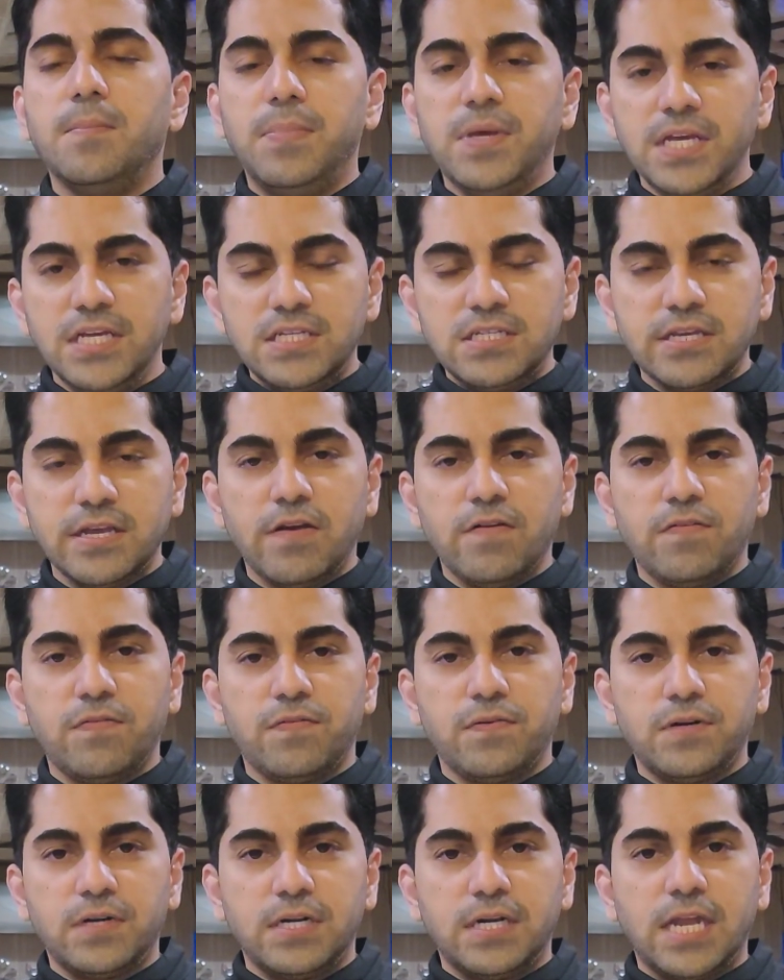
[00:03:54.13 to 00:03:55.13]
Be safe,
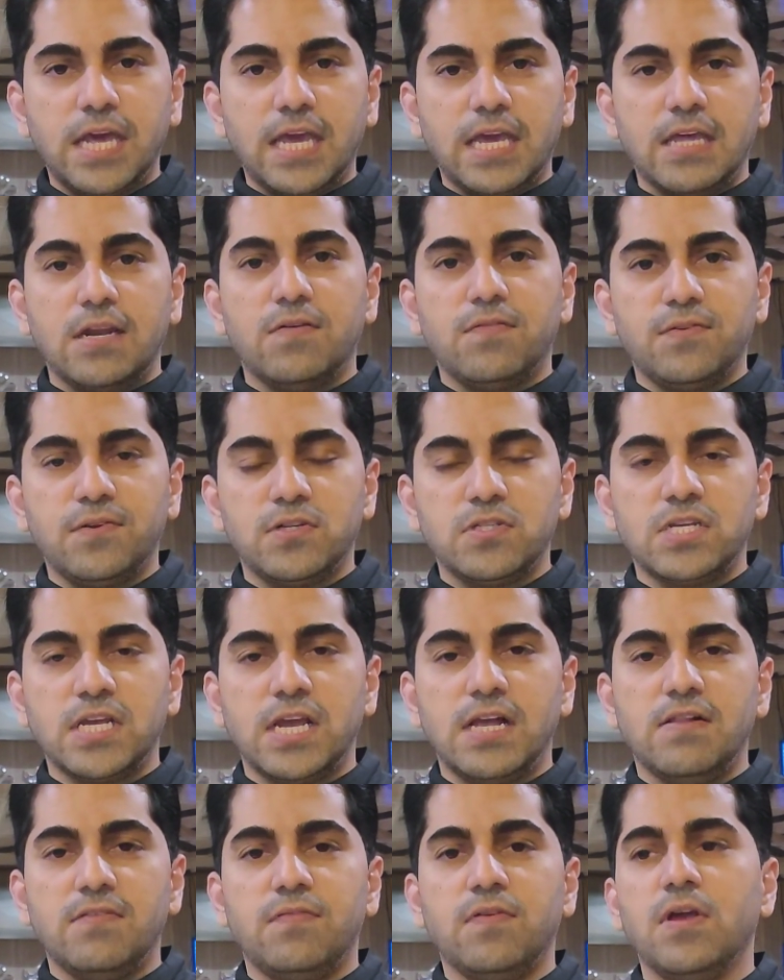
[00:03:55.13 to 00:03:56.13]
take care of
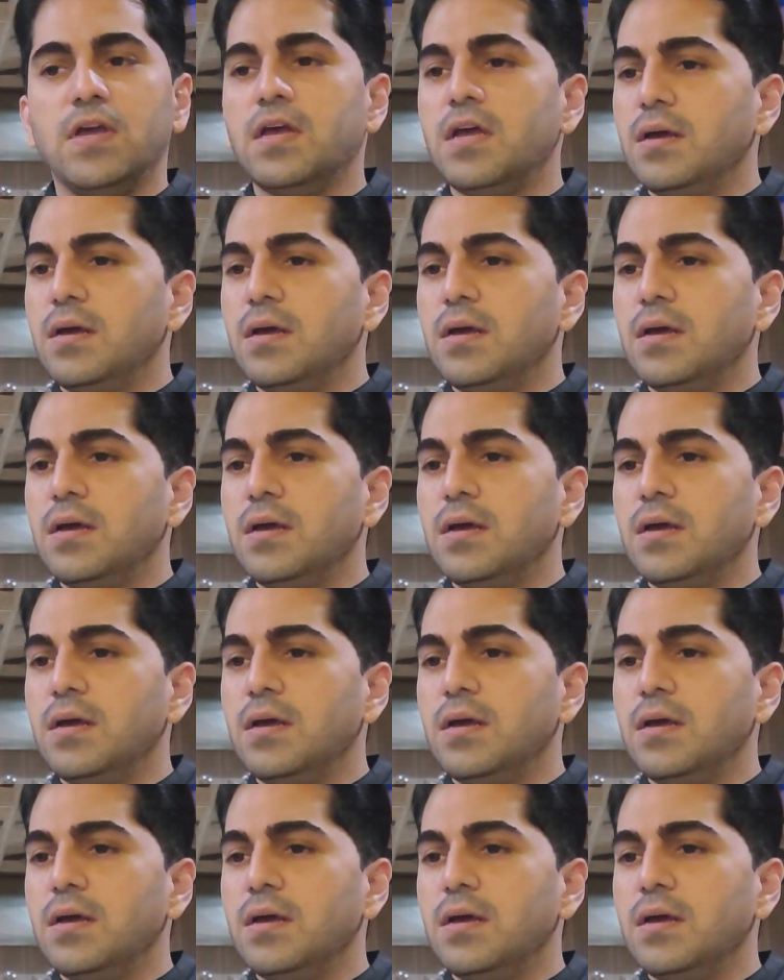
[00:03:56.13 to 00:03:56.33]
yourself,